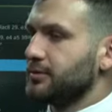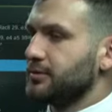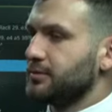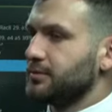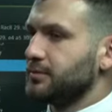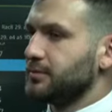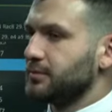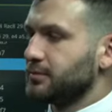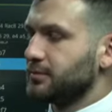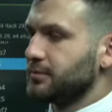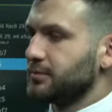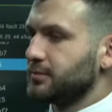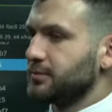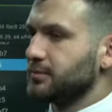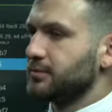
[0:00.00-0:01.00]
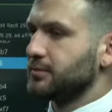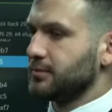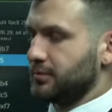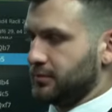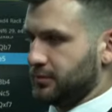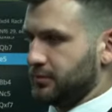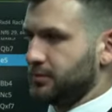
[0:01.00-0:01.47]

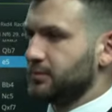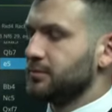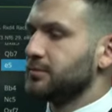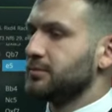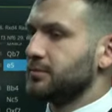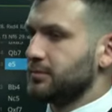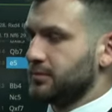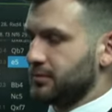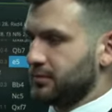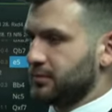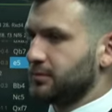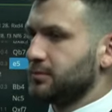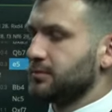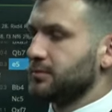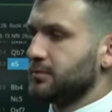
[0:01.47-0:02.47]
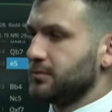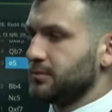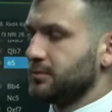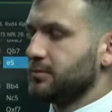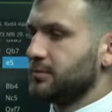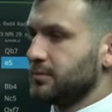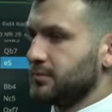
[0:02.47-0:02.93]

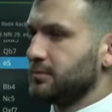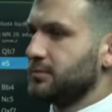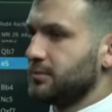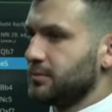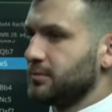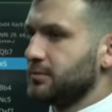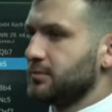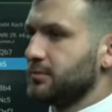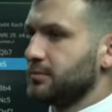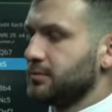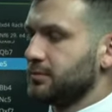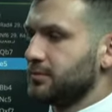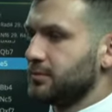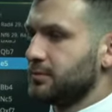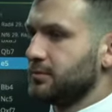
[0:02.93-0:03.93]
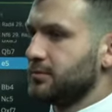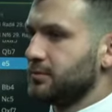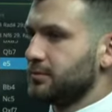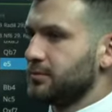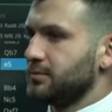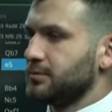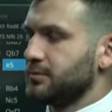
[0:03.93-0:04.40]

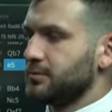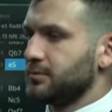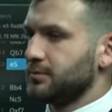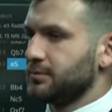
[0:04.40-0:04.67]
(not speaking)